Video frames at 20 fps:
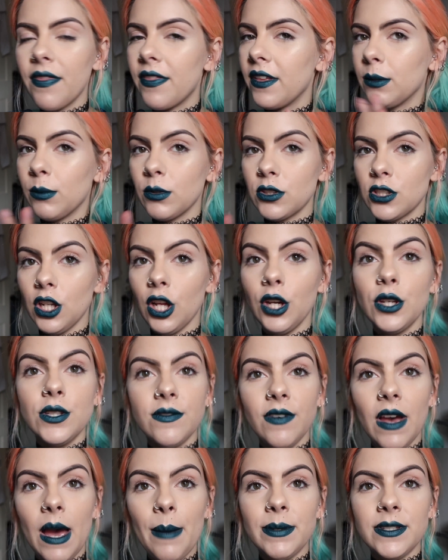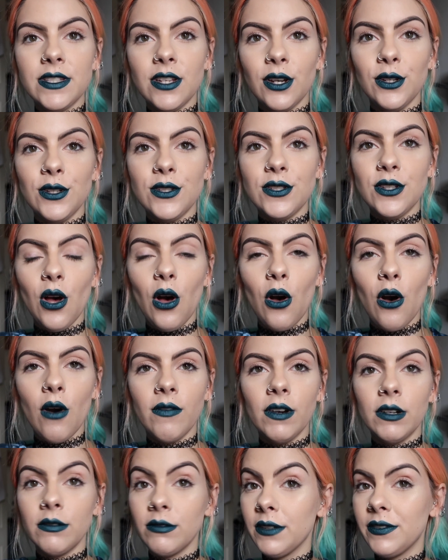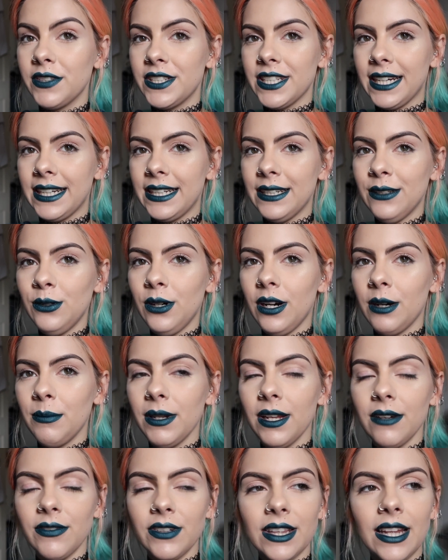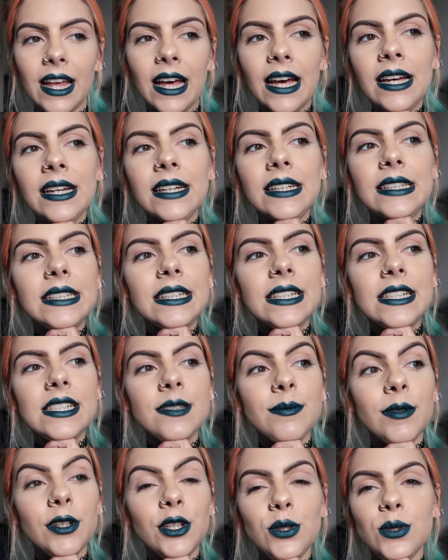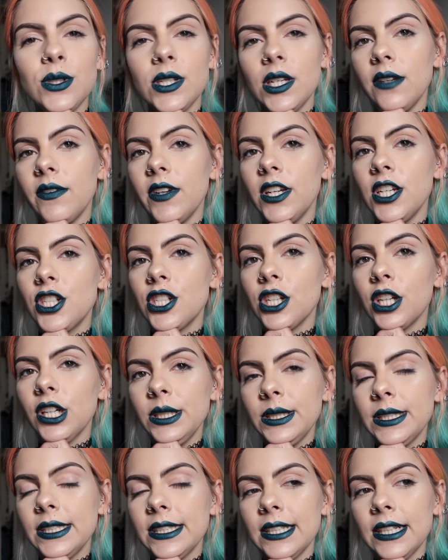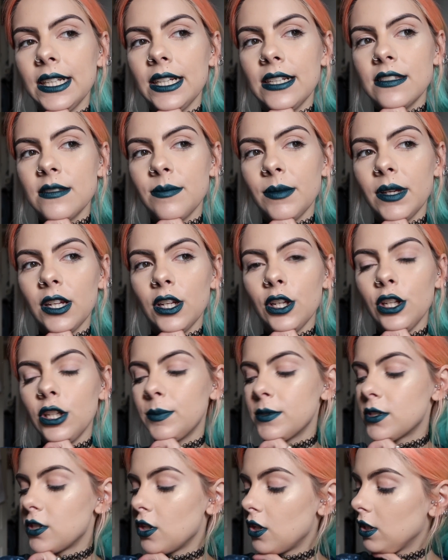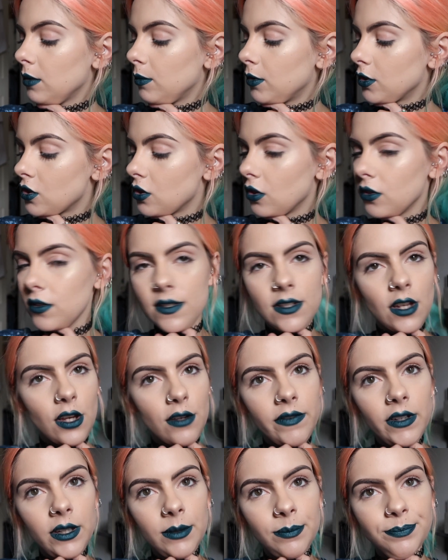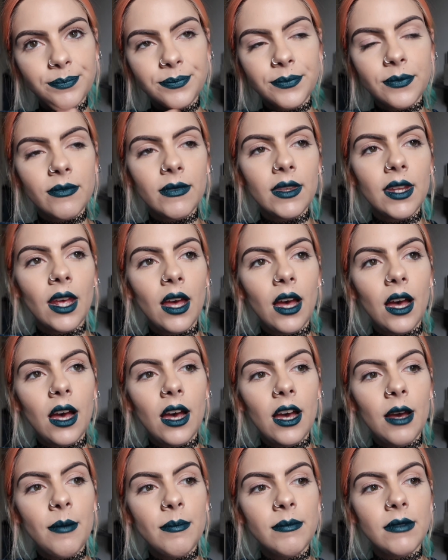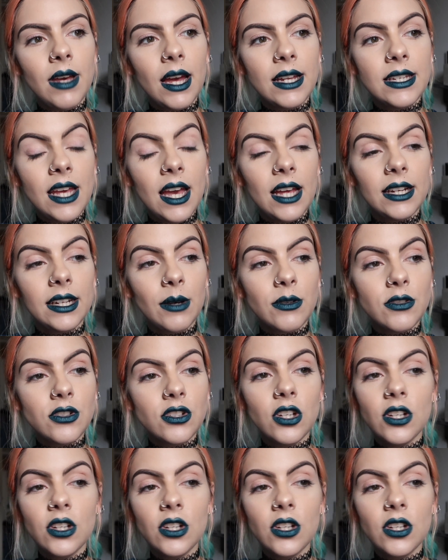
then I watched loads of episodes of Riverdale. I'm loving that. It's my new TV show. It's me and Luna Patina watched it on the sofa. Um, and yeah, now it's